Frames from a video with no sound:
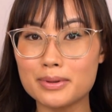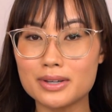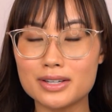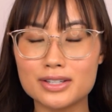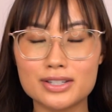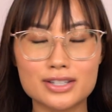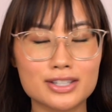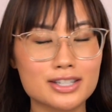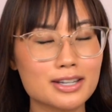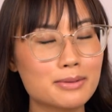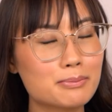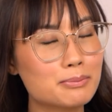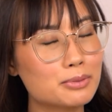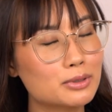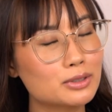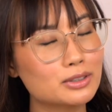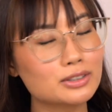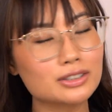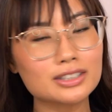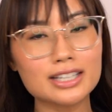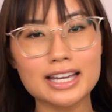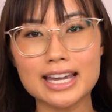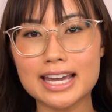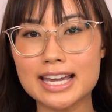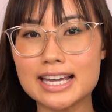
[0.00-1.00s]

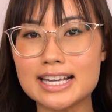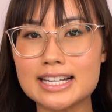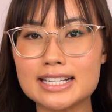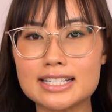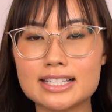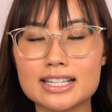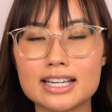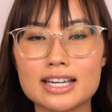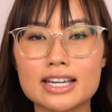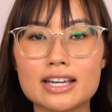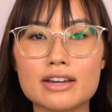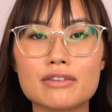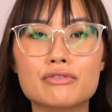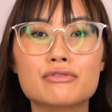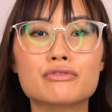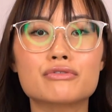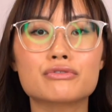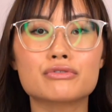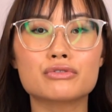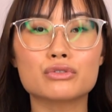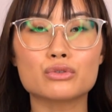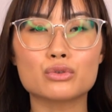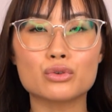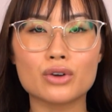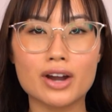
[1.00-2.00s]
Simple, easy,
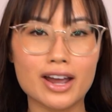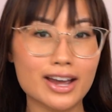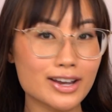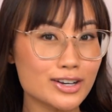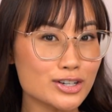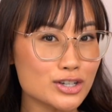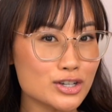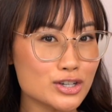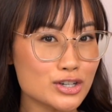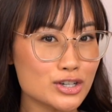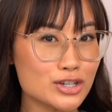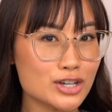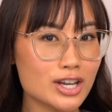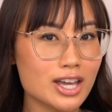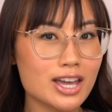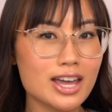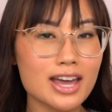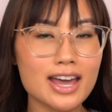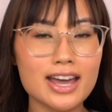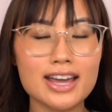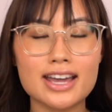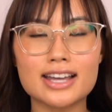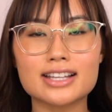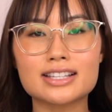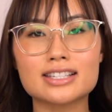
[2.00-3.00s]
fresh.
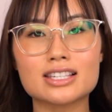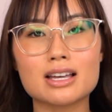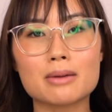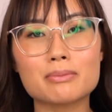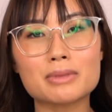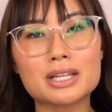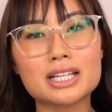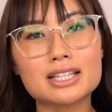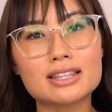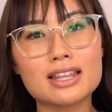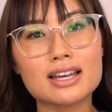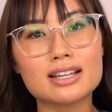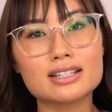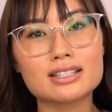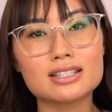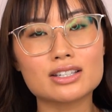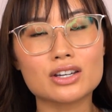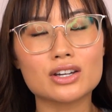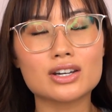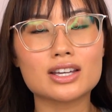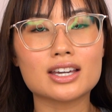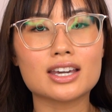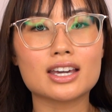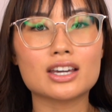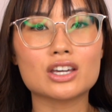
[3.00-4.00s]
It's something that's going
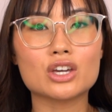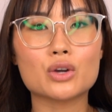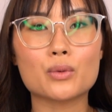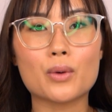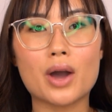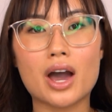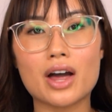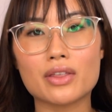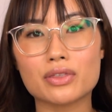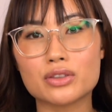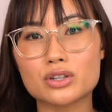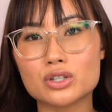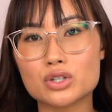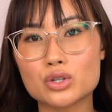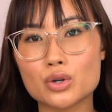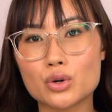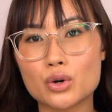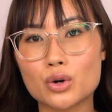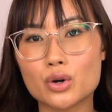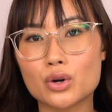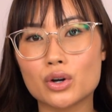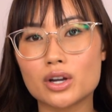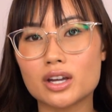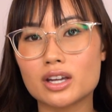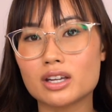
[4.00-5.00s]
to get you out the
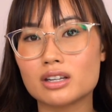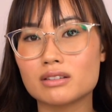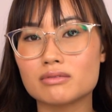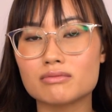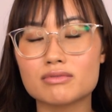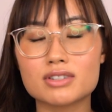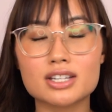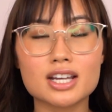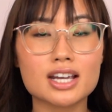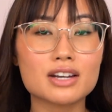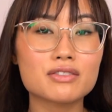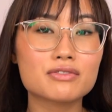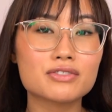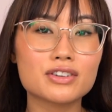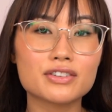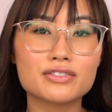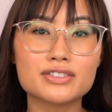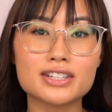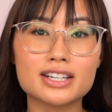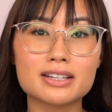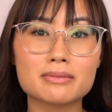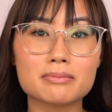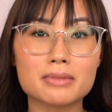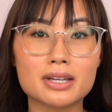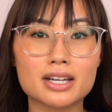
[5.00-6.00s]
door in
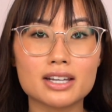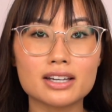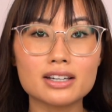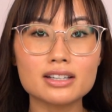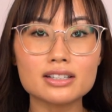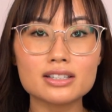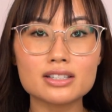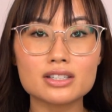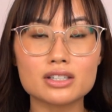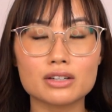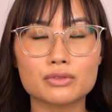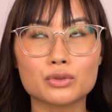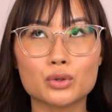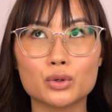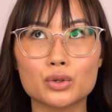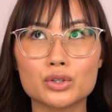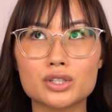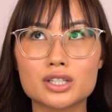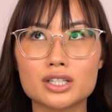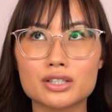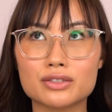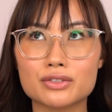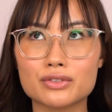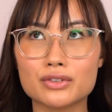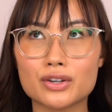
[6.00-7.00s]
10-15 minutes. Of course,
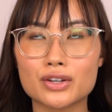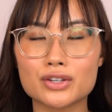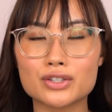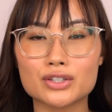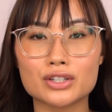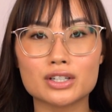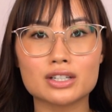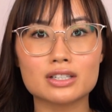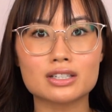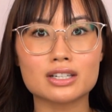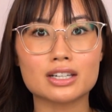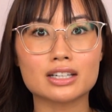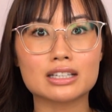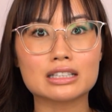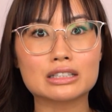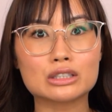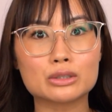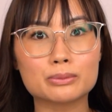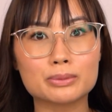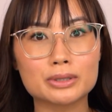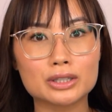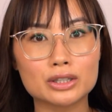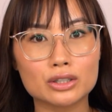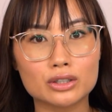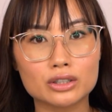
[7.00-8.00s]
this video is going to take a little
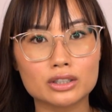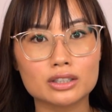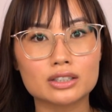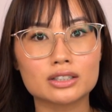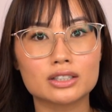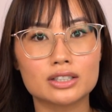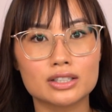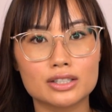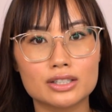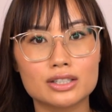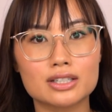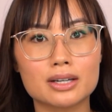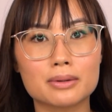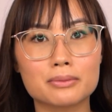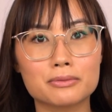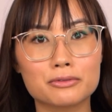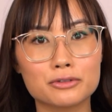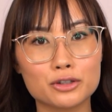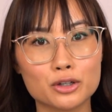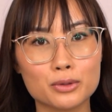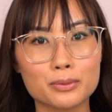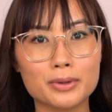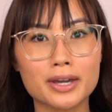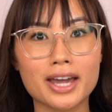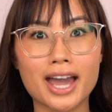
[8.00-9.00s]
bit longer because I'm
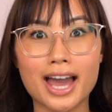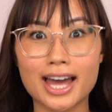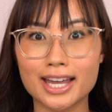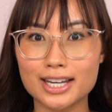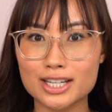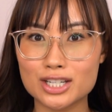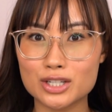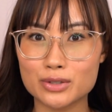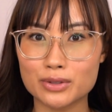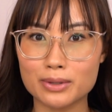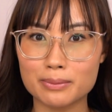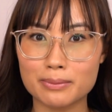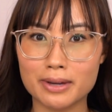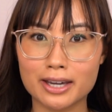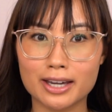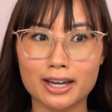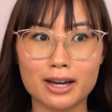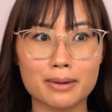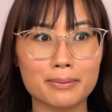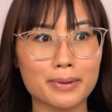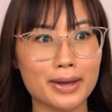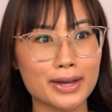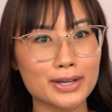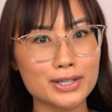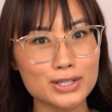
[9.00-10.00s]
filming and doing
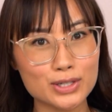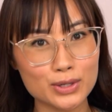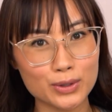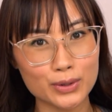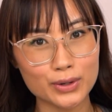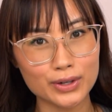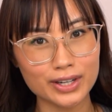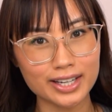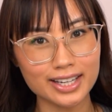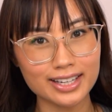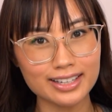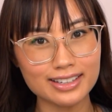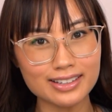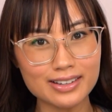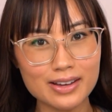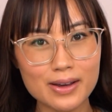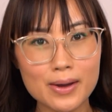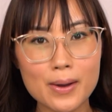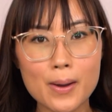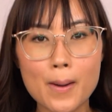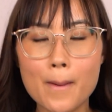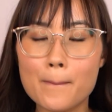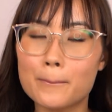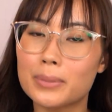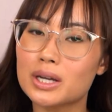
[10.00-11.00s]
makeup and talking,
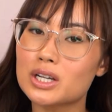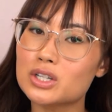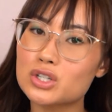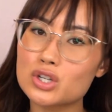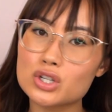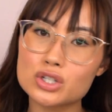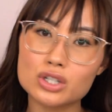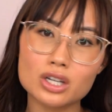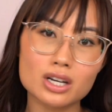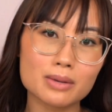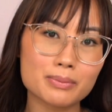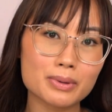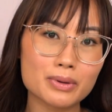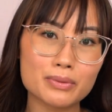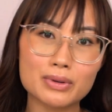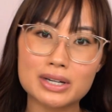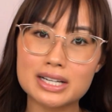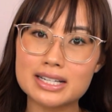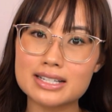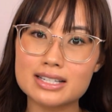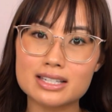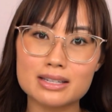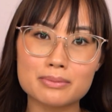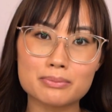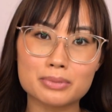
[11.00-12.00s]
but it's just going to be really
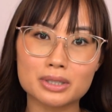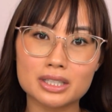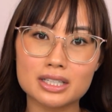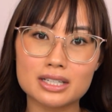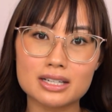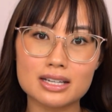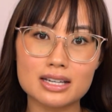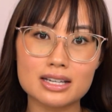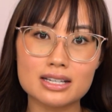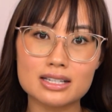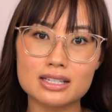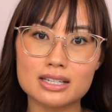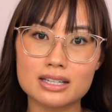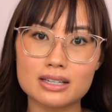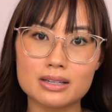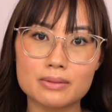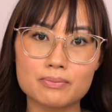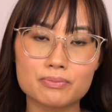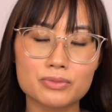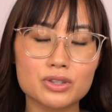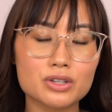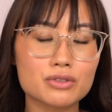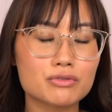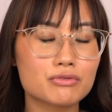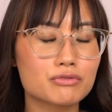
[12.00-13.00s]
simple and easy.
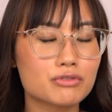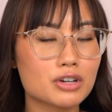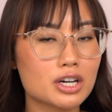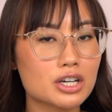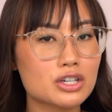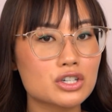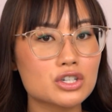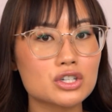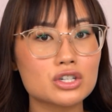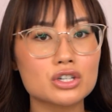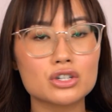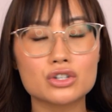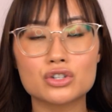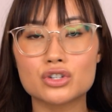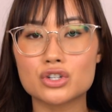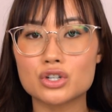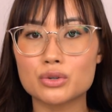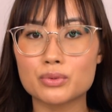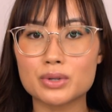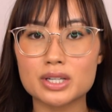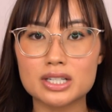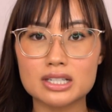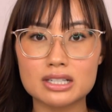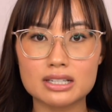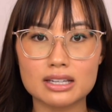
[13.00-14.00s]
Fresh,
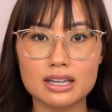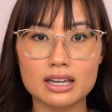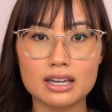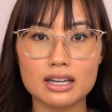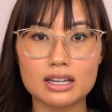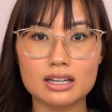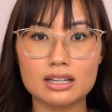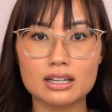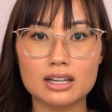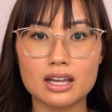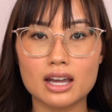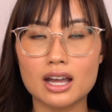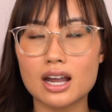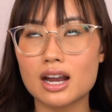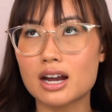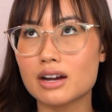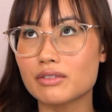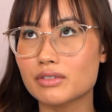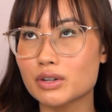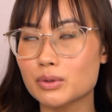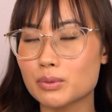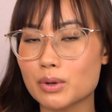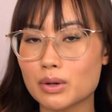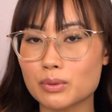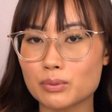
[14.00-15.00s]
dewy skin.
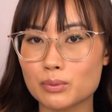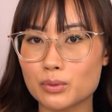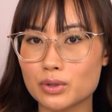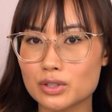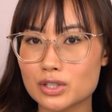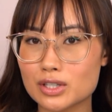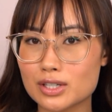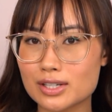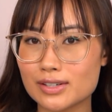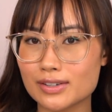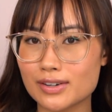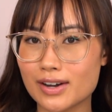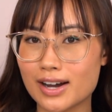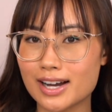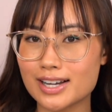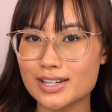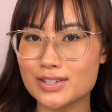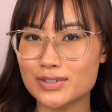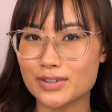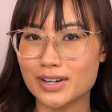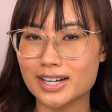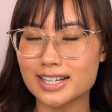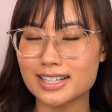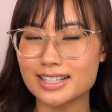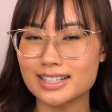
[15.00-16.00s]
Everyone wants to look
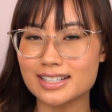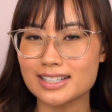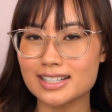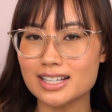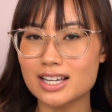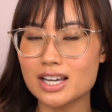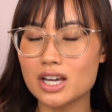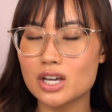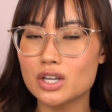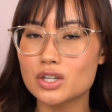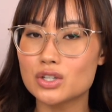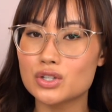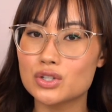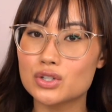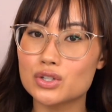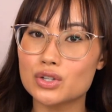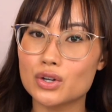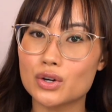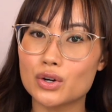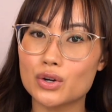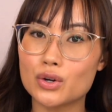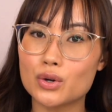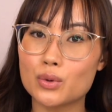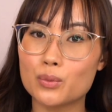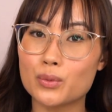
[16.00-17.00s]
hydrated.
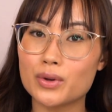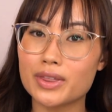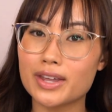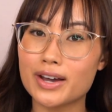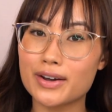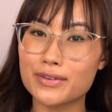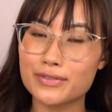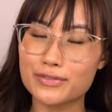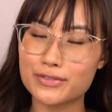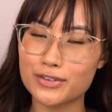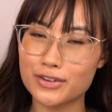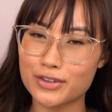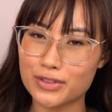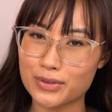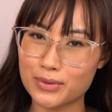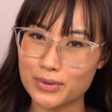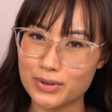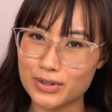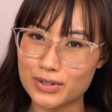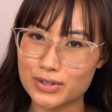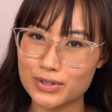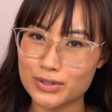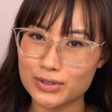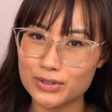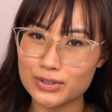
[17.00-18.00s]
So without further
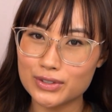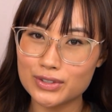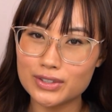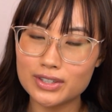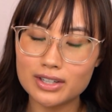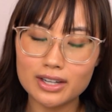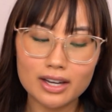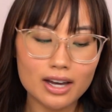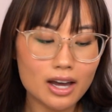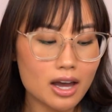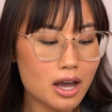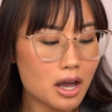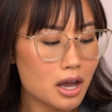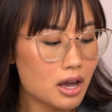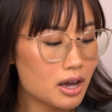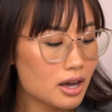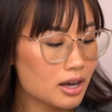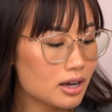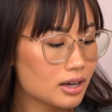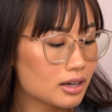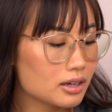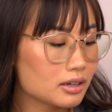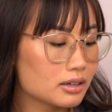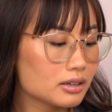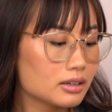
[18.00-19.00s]
ado,
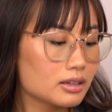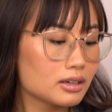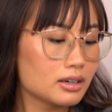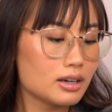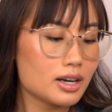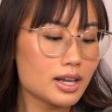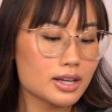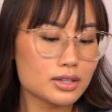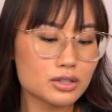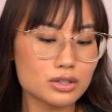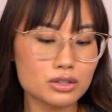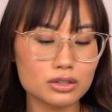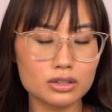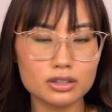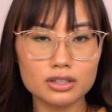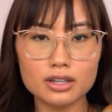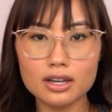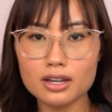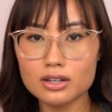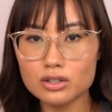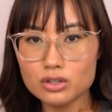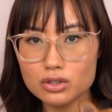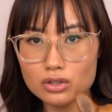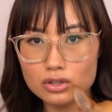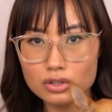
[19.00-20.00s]
let's
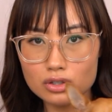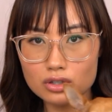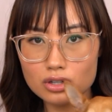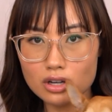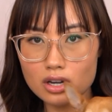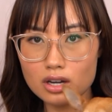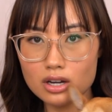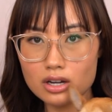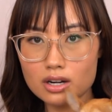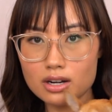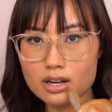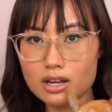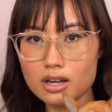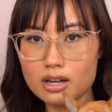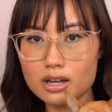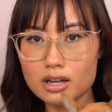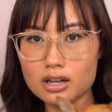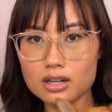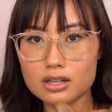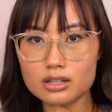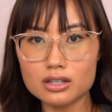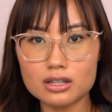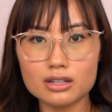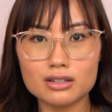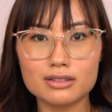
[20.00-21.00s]
get
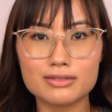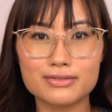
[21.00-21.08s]
started.